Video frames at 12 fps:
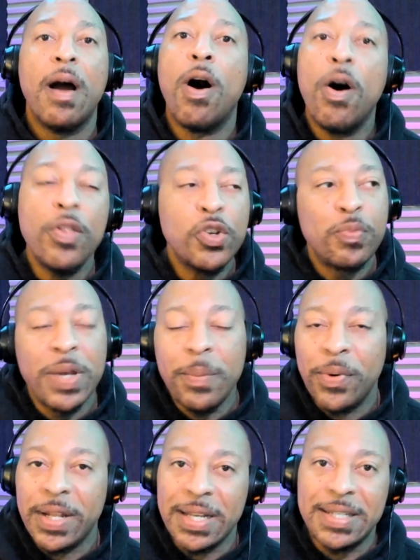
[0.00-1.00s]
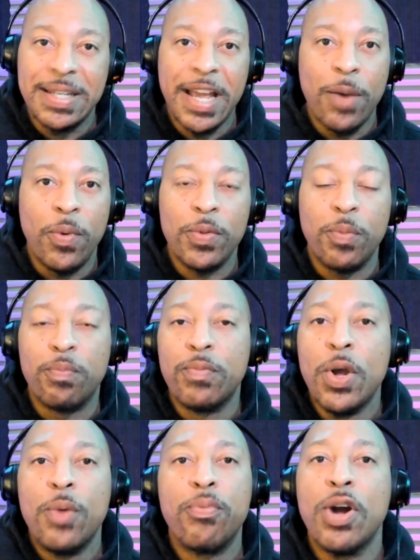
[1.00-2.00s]
All those people that said, well,
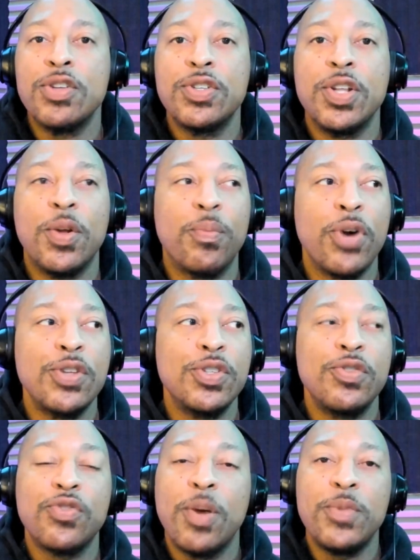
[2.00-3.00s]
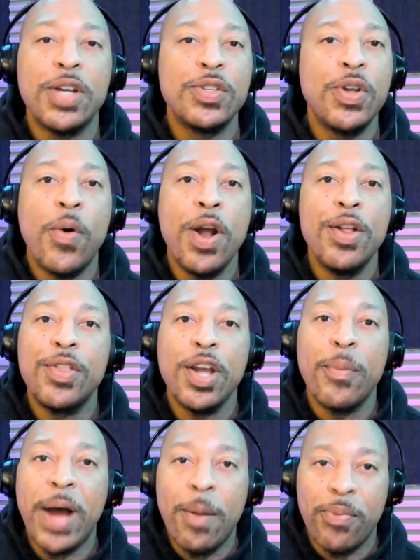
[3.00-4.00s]
President Trump doesn't know anything
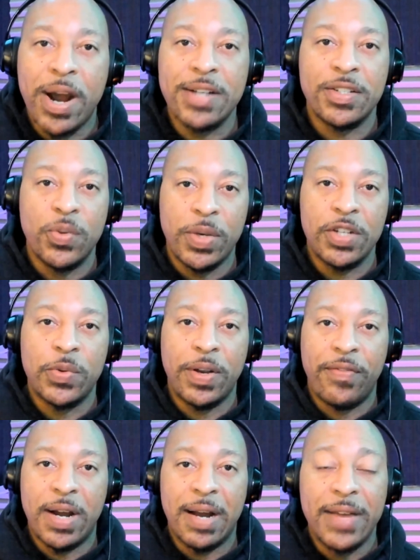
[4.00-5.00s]
about Project 2025.